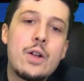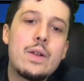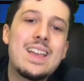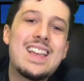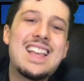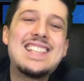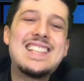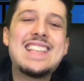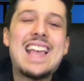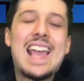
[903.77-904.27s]

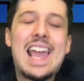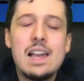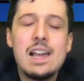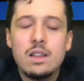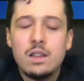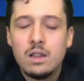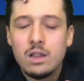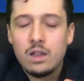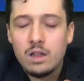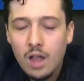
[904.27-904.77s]
is a
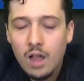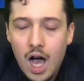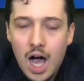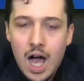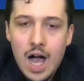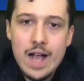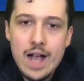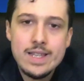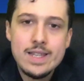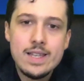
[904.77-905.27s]

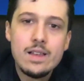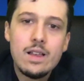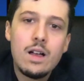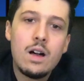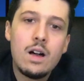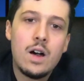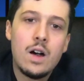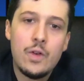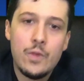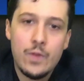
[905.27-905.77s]
lot
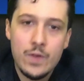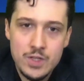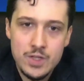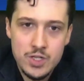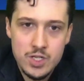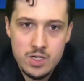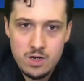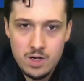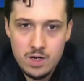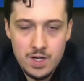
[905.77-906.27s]
of
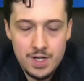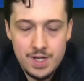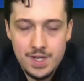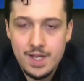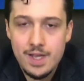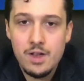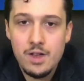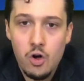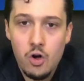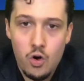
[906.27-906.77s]

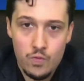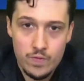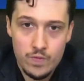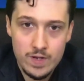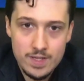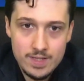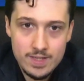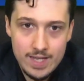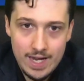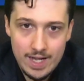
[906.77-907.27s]
uncertainty over
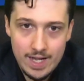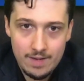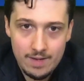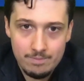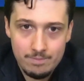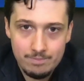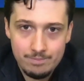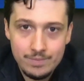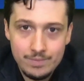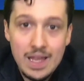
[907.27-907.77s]
its dating.
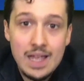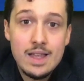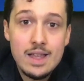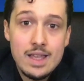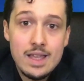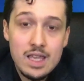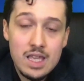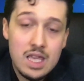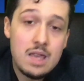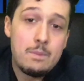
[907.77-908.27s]

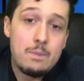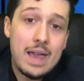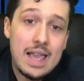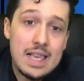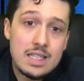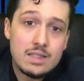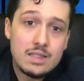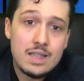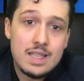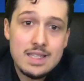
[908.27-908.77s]
He
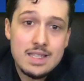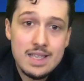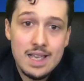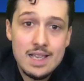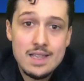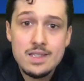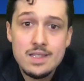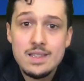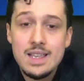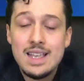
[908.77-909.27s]
basically
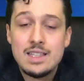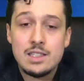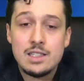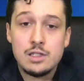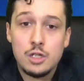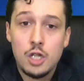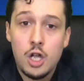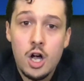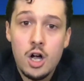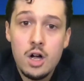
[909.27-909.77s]
says as
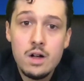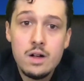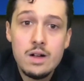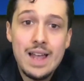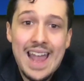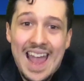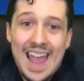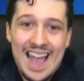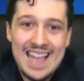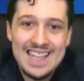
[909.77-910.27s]
long
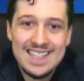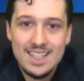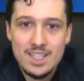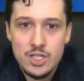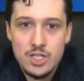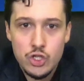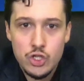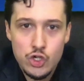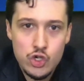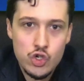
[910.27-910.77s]
as
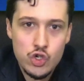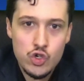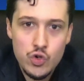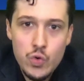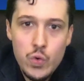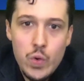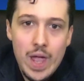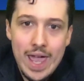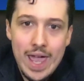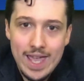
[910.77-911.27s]
its
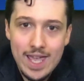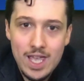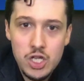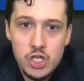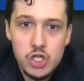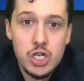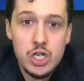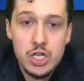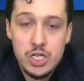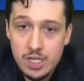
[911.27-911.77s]
true
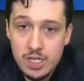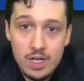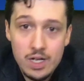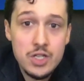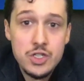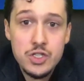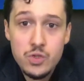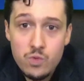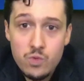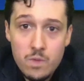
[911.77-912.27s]
age
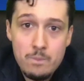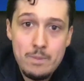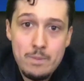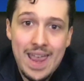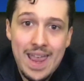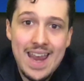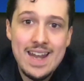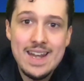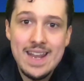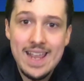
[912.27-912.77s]
does
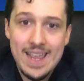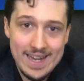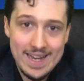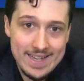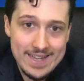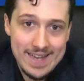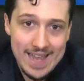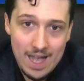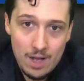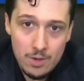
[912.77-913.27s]
remain in
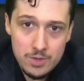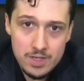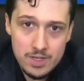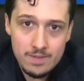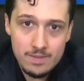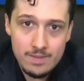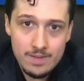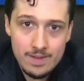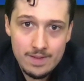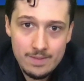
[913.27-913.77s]
doubt,
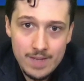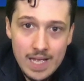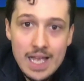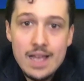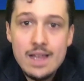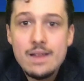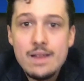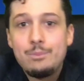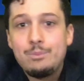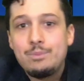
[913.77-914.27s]

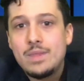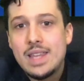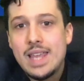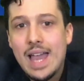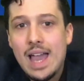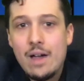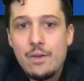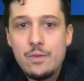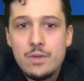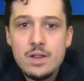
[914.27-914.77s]
the
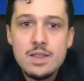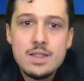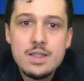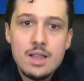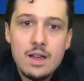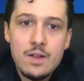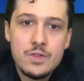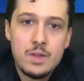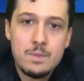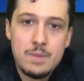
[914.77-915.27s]
evidence
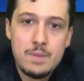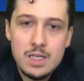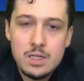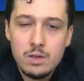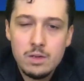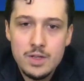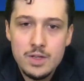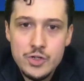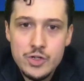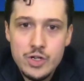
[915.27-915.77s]
of the
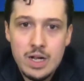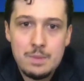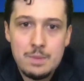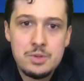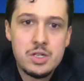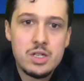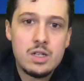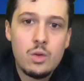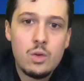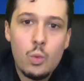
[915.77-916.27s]
Bitola
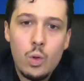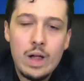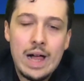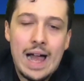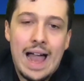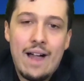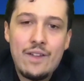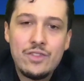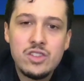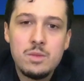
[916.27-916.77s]
inscription will
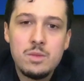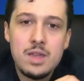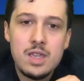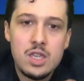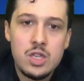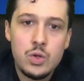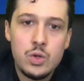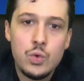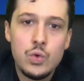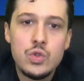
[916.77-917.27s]
have to be
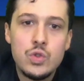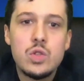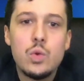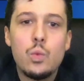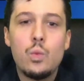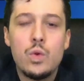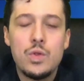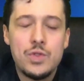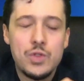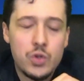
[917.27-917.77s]
used
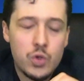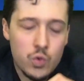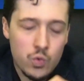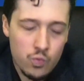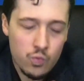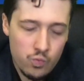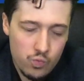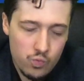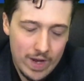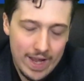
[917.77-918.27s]
with
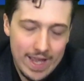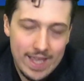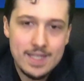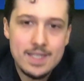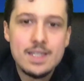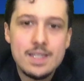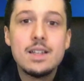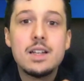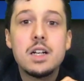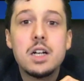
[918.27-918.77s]

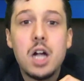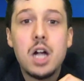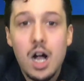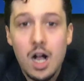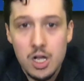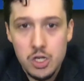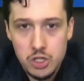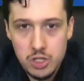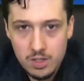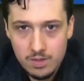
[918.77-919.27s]
great
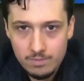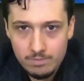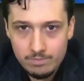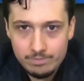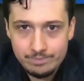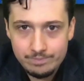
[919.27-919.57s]
caution.